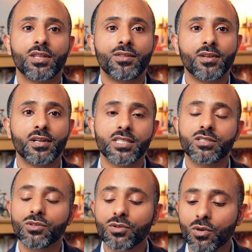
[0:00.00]
there
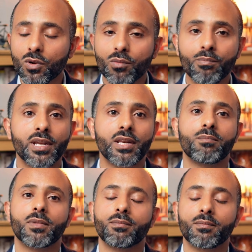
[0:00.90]
is no
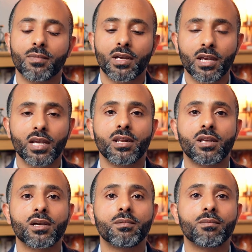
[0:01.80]
minimum
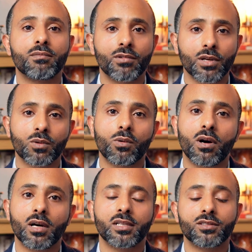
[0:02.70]
income
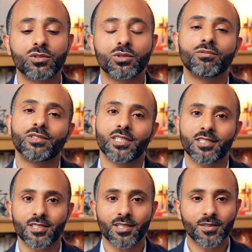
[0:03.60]
required to
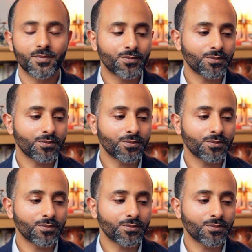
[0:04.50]
register.